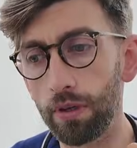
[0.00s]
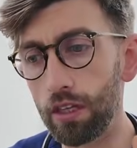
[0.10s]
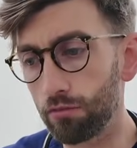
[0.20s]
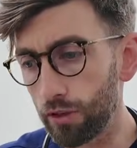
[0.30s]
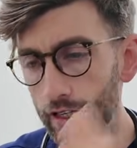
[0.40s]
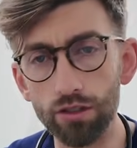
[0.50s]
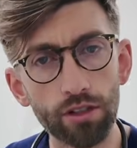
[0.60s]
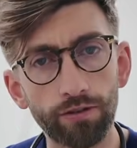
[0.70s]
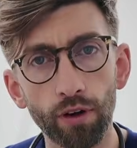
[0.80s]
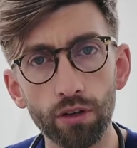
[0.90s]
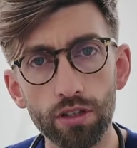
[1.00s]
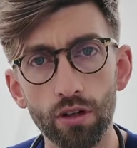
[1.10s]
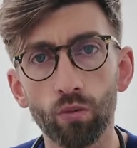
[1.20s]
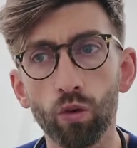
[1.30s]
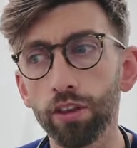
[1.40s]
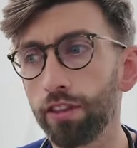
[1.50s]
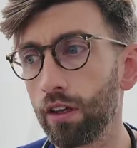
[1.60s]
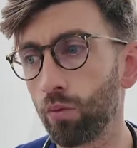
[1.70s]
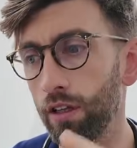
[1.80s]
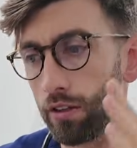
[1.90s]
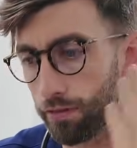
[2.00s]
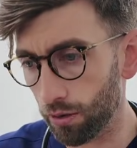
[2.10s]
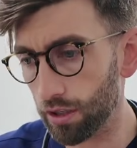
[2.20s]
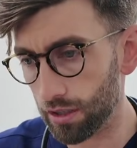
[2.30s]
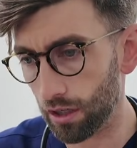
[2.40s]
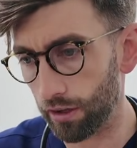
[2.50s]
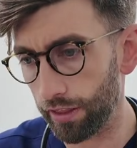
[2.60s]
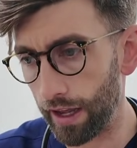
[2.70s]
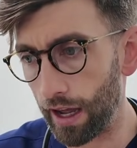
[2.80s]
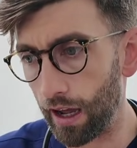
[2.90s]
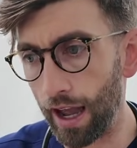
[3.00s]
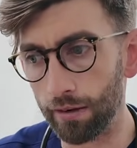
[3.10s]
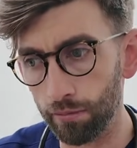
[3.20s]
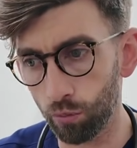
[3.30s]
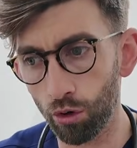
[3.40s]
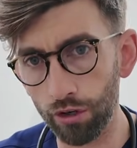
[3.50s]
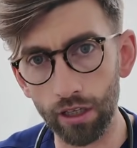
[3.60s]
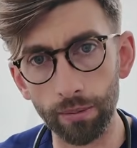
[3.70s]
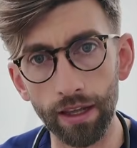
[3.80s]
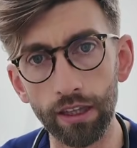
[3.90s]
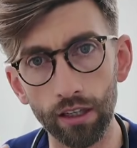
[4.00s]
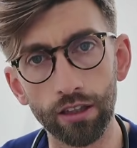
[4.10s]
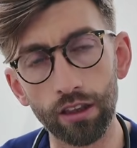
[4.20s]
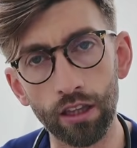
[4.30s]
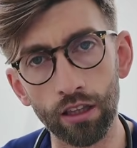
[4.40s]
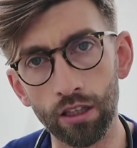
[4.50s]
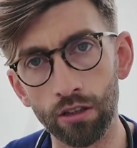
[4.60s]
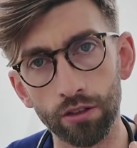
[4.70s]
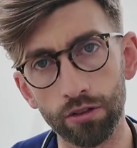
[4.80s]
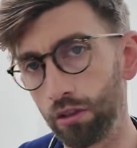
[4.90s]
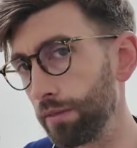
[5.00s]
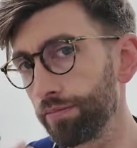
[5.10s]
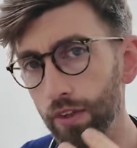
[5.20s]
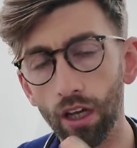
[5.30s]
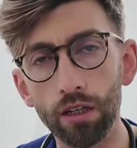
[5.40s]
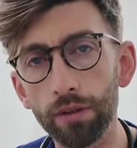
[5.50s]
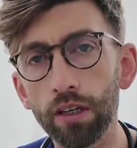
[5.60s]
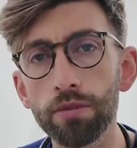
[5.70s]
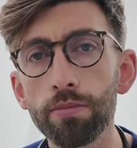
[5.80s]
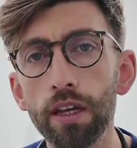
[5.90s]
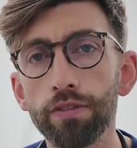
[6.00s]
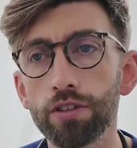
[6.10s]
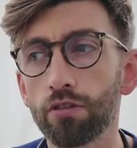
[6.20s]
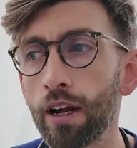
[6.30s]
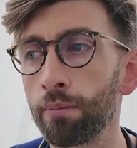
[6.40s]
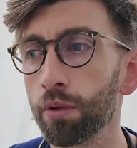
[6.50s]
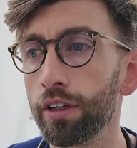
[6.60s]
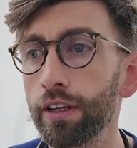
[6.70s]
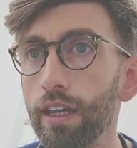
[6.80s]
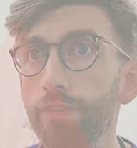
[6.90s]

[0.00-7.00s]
be really just focused on one thing when you focused on that and worrying about the other thing that you're not doing. And it becomes a bit of a scramble. And